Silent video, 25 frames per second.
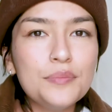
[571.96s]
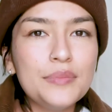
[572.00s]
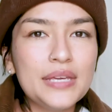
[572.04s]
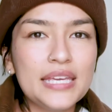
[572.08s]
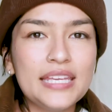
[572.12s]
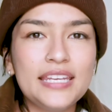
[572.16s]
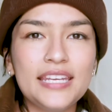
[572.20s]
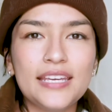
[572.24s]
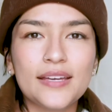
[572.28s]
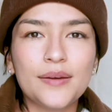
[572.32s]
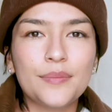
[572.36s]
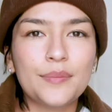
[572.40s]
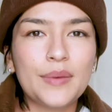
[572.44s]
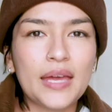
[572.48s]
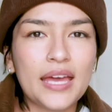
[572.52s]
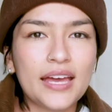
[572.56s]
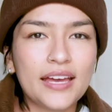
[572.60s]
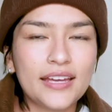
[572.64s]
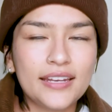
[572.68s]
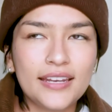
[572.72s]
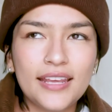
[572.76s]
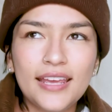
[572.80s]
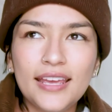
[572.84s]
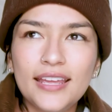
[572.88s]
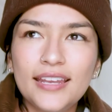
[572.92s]
media,
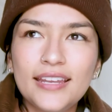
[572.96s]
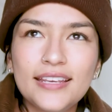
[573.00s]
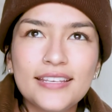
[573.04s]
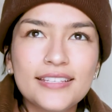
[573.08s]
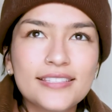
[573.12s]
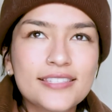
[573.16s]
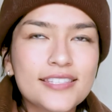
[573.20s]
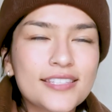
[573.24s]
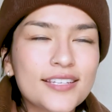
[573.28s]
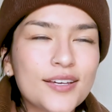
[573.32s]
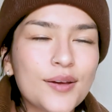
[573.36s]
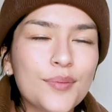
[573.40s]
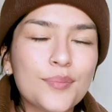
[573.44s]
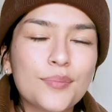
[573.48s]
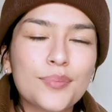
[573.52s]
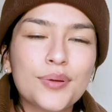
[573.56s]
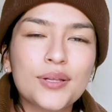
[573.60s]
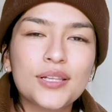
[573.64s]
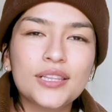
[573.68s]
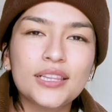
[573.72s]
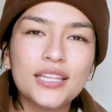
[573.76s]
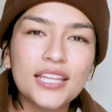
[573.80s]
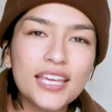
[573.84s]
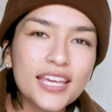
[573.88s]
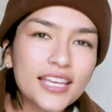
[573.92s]
man, it is
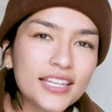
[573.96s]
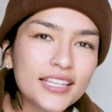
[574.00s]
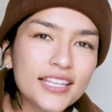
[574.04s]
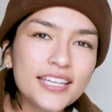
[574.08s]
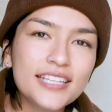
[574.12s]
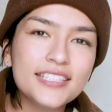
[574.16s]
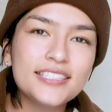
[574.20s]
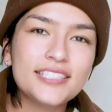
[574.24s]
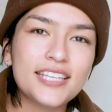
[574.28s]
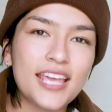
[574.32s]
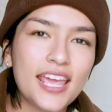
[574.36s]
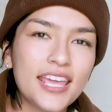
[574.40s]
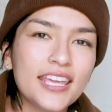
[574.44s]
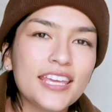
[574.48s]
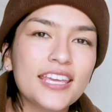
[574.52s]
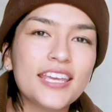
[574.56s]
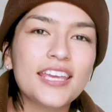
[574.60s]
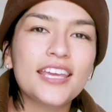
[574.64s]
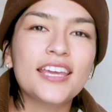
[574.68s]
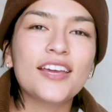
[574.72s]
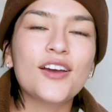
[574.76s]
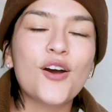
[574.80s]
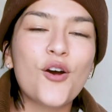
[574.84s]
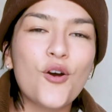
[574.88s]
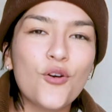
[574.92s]
completely
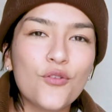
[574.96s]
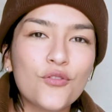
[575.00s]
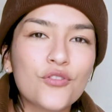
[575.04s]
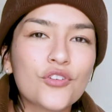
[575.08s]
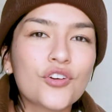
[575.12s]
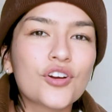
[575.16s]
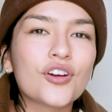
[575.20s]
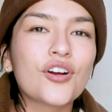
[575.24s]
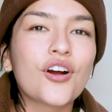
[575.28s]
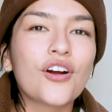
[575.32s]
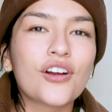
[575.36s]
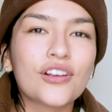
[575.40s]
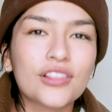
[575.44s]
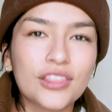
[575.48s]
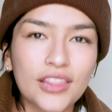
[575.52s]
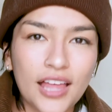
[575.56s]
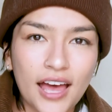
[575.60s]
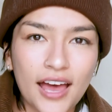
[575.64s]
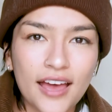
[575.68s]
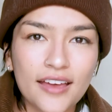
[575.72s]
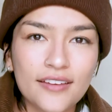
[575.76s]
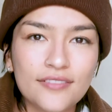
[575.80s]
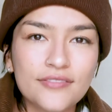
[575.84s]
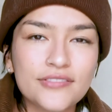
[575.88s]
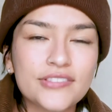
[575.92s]
taking over our
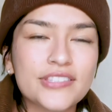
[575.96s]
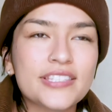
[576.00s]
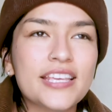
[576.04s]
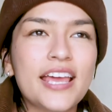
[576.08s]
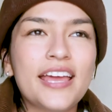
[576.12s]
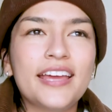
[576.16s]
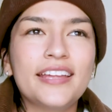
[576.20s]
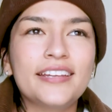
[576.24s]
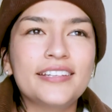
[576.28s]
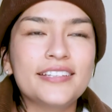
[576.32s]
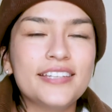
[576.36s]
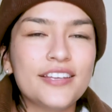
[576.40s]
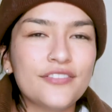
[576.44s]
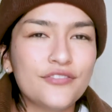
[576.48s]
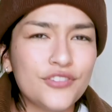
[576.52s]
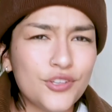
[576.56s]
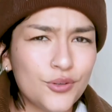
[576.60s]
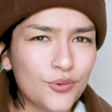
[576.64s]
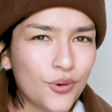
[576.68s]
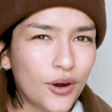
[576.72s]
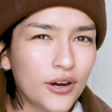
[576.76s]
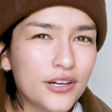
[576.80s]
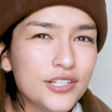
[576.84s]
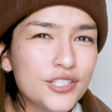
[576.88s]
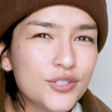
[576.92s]
lives. And if
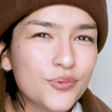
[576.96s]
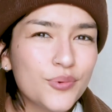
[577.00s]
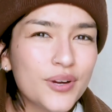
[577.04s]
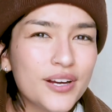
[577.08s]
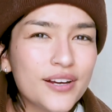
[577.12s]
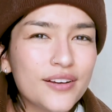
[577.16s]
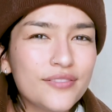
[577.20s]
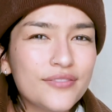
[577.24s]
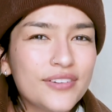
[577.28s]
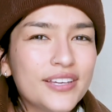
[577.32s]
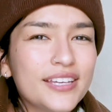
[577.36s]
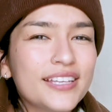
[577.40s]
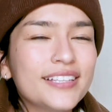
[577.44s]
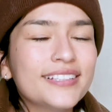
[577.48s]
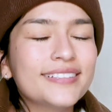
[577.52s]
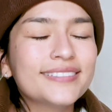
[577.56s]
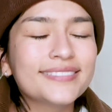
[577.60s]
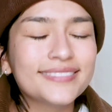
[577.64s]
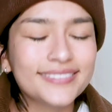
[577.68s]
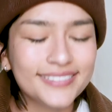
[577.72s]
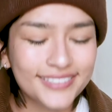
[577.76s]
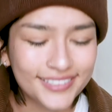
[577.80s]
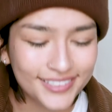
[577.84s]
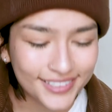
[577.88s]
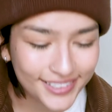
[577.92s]
you aren't aware of
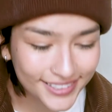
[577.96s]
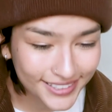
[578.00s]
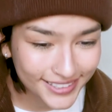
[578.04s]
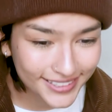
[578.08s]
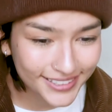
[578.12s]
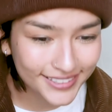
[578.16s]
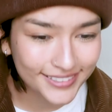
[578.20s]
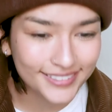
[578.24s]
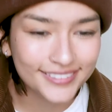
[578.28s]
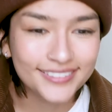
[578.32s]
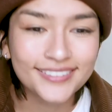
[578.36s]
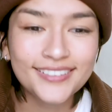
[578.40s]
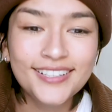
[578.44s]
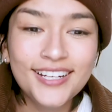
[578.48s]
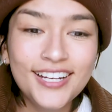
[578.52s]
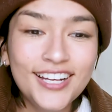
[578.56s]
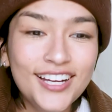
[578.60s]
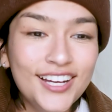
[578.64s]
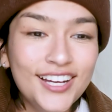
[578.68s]
it, girl,